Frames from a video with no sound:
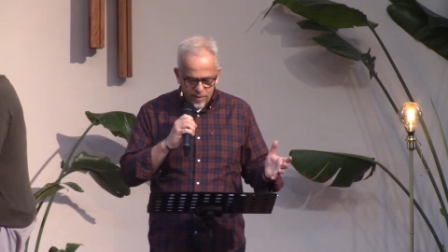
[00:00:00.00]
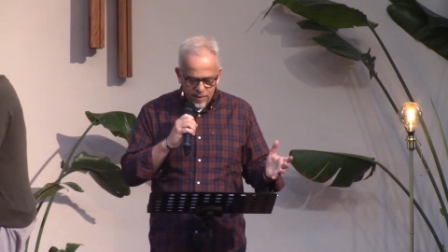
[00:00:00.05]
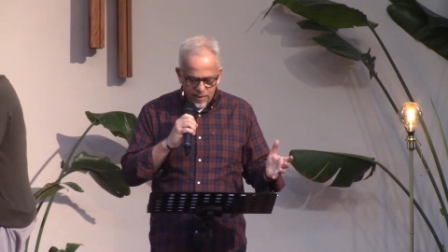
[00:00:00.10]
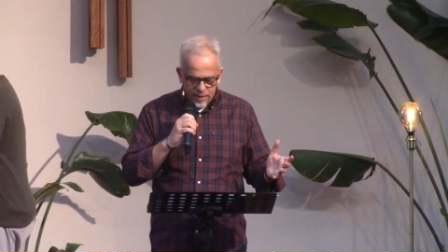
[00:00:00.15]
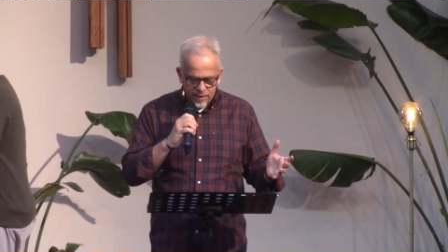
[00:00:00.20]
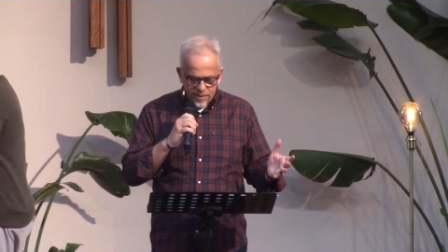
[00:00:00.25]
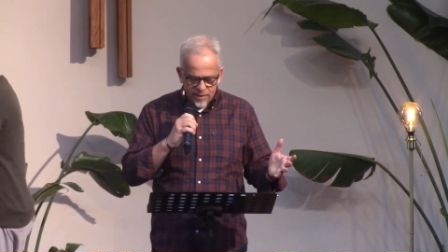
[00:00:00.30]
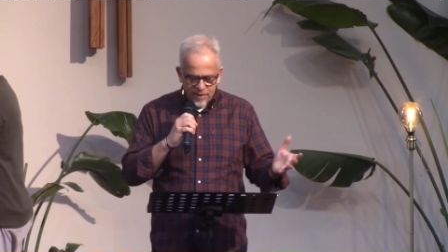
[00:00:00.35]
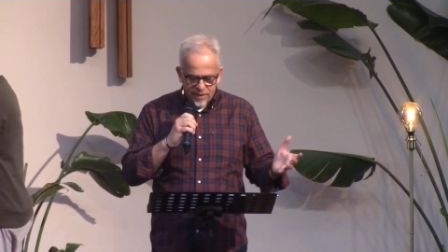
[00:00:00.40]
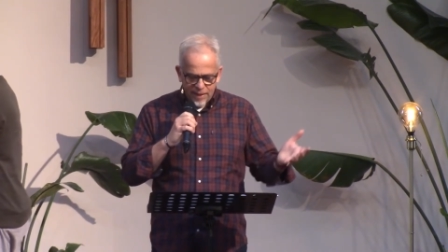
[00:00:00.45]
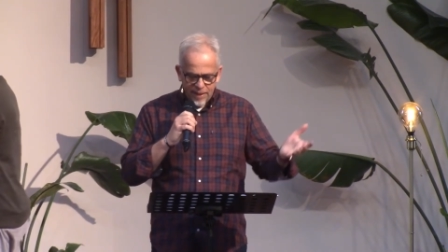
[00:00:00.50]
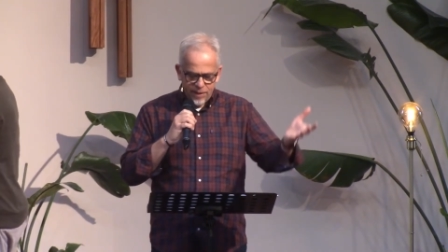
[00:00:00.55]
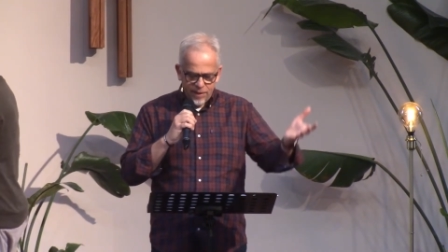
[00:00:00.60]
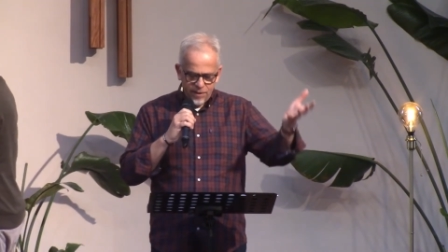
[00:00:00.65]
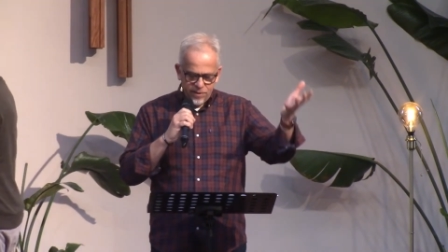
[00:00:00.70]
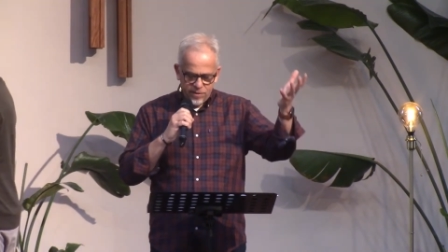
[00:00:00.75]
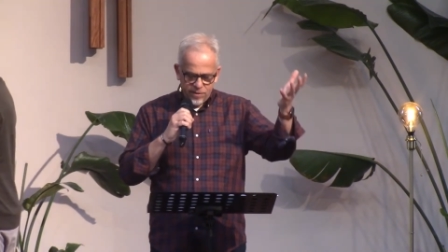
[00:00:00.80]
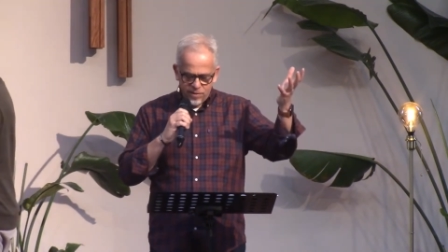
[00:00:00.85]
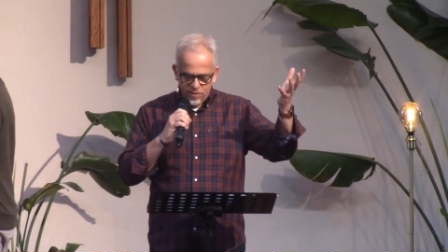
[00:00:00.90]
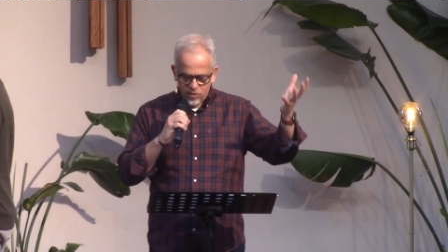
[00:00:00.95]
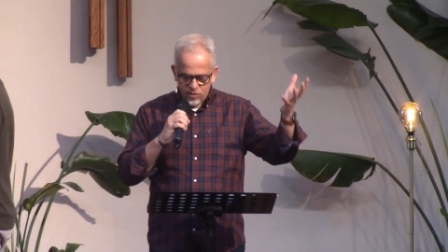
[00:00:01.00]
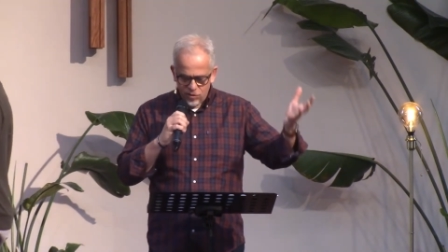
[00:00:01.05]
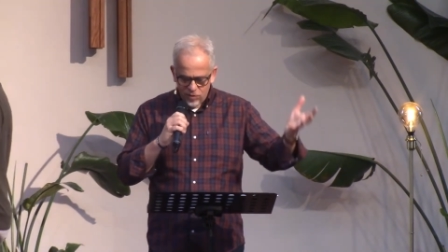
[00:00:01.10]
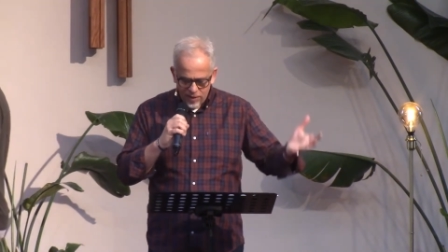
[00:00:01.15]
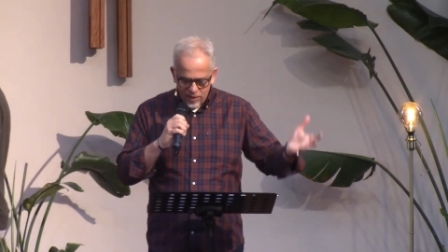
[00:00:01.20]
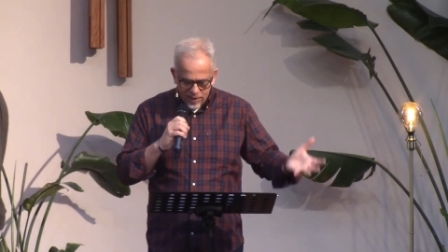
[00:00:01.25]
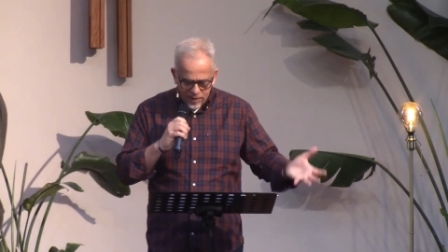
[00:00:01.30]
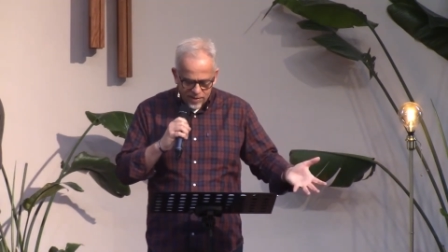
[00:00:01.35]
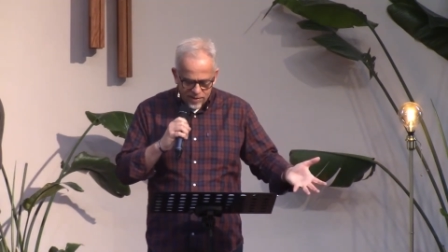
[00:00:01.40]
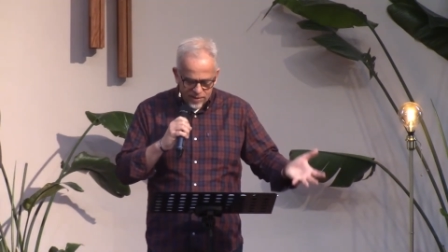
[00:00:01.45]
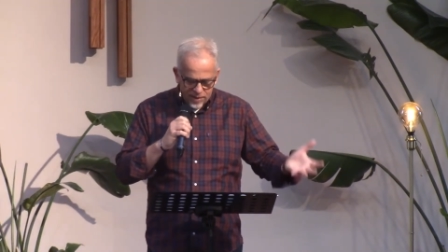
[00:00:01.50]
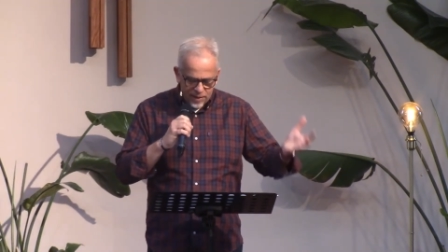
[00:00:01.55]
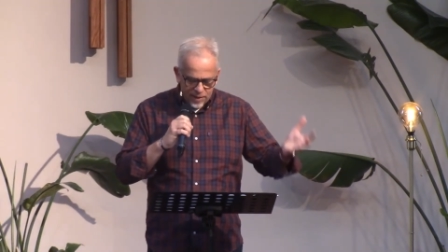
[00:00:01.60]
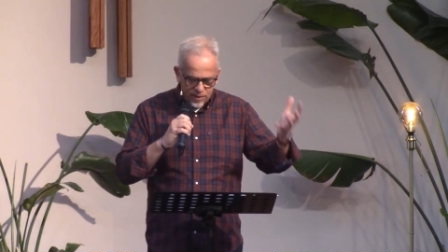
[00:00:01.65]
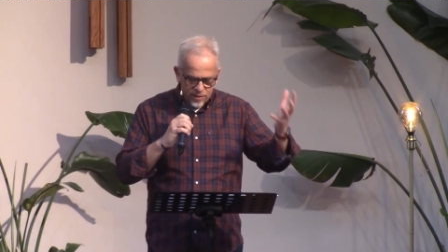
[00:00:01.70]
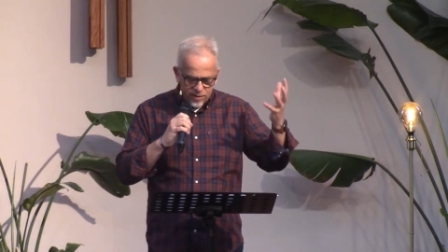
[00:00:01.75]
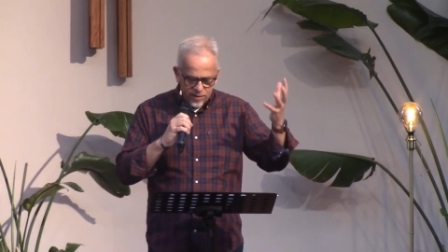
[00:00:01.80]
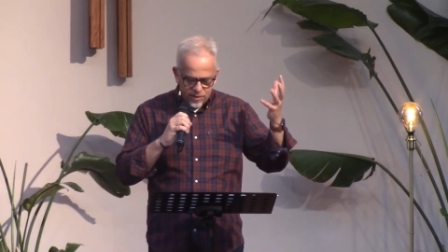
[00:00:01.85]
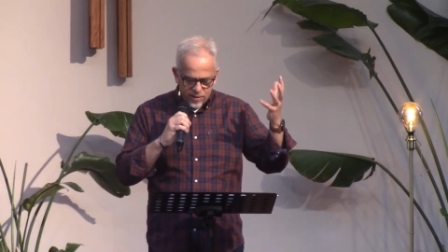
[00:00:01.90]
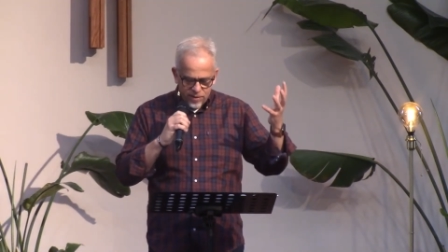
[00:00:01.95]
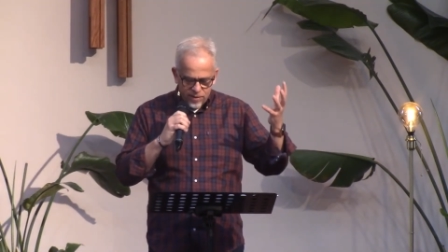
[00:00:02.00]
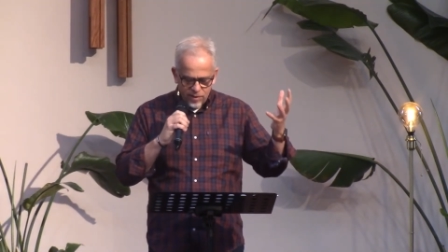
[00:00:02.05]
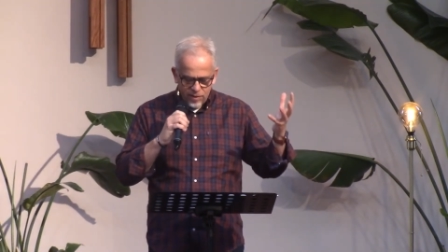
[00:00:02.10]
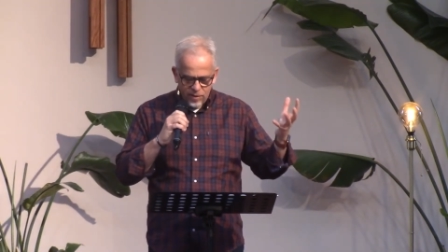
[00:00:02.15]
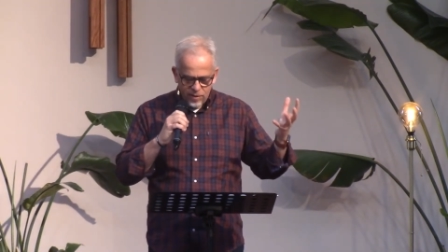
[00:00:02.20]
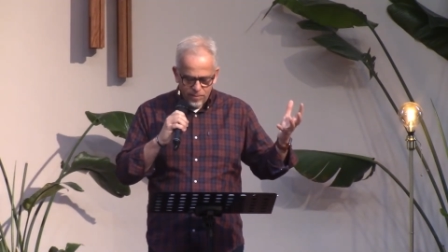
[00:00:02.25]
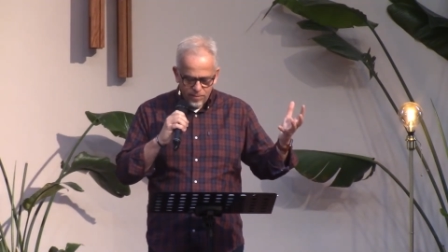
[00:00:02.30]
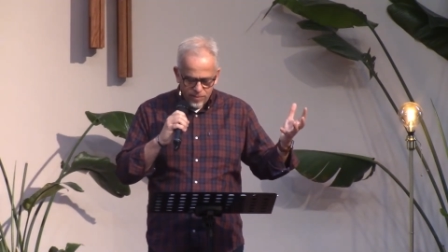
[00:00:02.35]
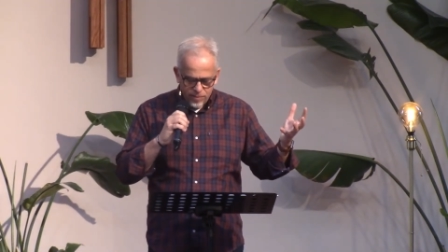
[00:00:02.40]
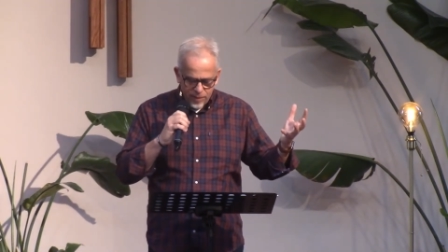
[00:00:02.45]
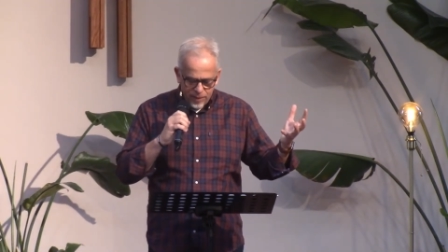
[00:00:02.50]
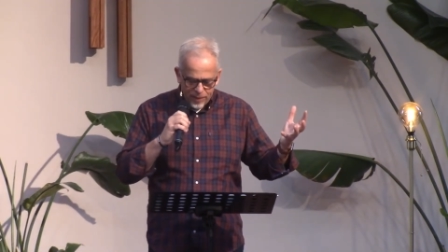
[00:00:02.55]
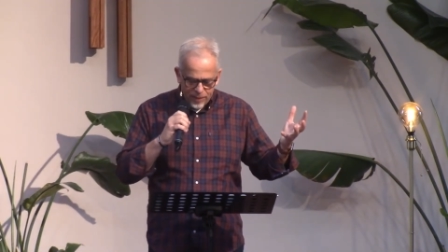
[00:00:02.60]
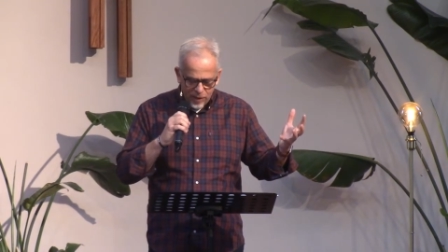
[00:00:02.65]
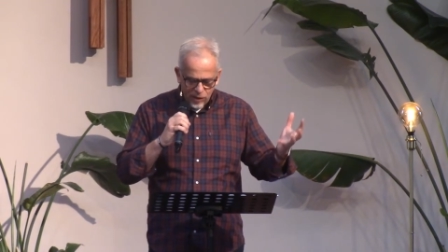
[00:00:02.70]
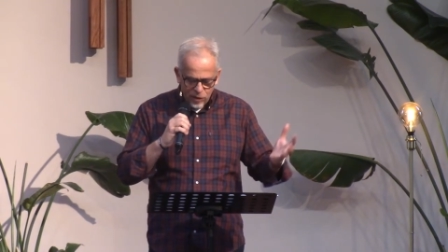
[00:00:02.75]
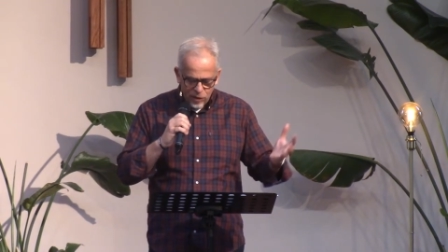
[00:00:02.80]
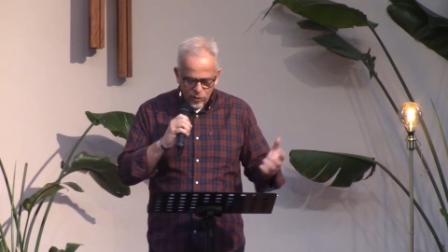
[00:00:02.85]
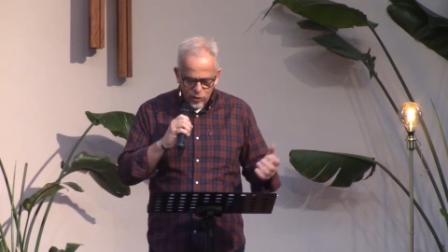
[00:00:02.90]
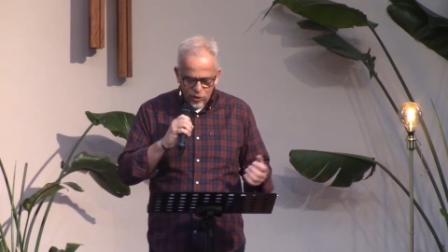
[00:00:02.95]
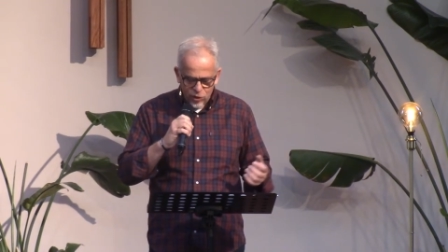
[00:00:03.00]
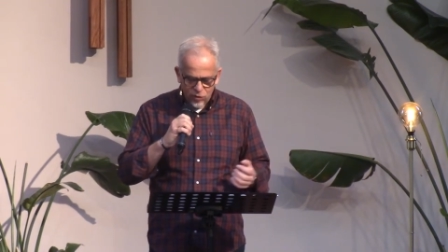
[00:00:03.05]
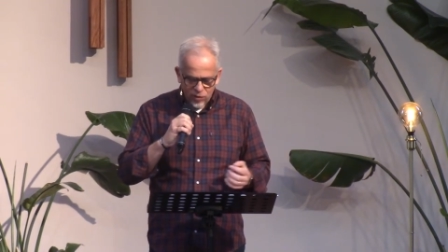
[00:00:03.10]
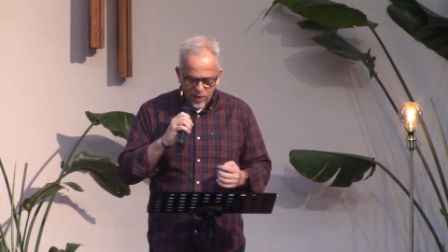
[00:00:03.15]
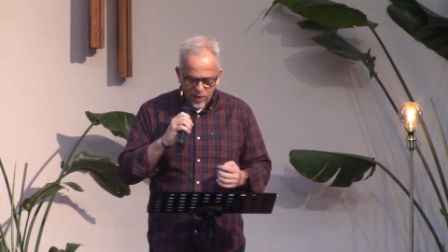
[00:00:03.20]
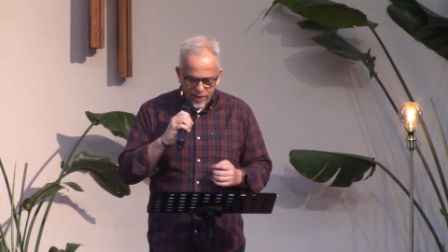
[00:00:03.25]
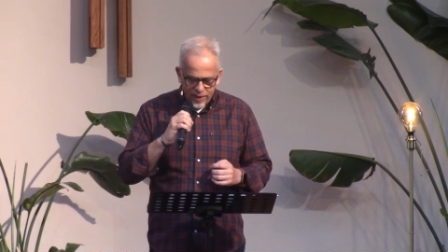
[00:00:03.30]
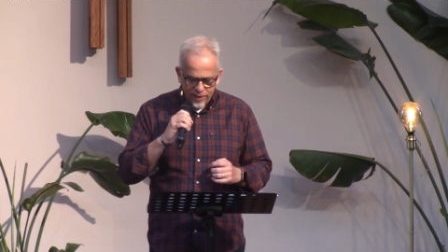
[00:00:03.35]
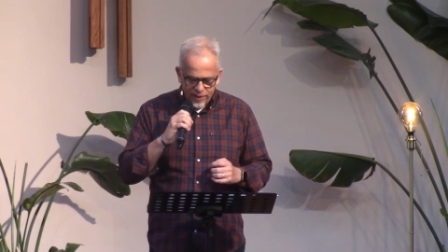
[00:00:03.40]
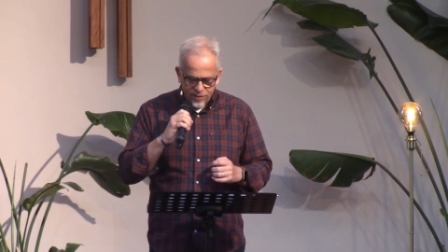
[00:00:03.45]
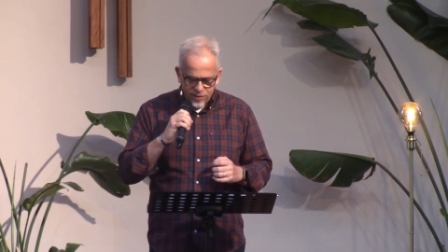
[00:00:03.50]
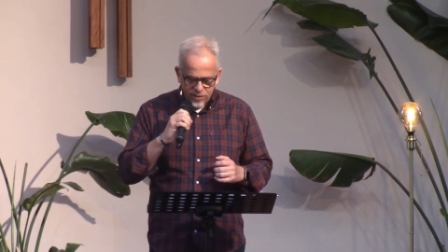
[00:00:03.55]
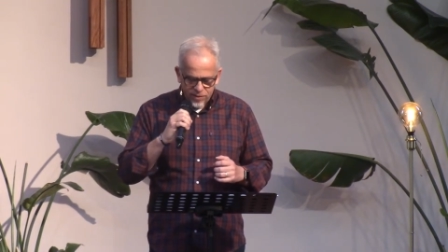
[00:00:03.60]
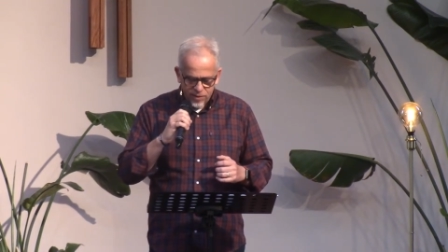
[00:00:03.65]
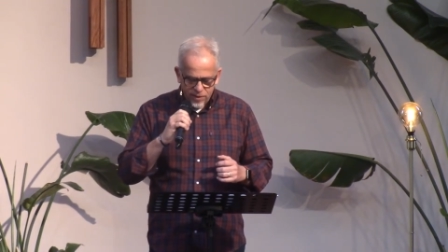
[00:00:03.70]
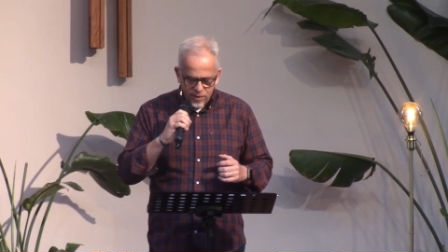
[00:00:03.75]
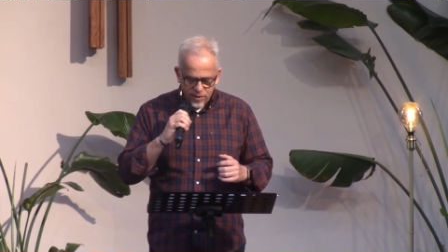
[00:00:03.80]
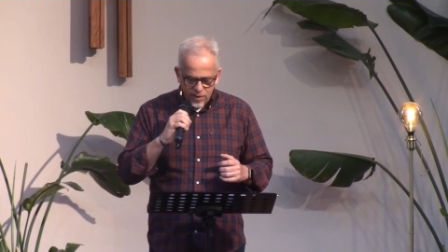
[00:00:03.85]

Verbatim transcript: Let's stand. Sorry, let's stand. Maybe close your eyes.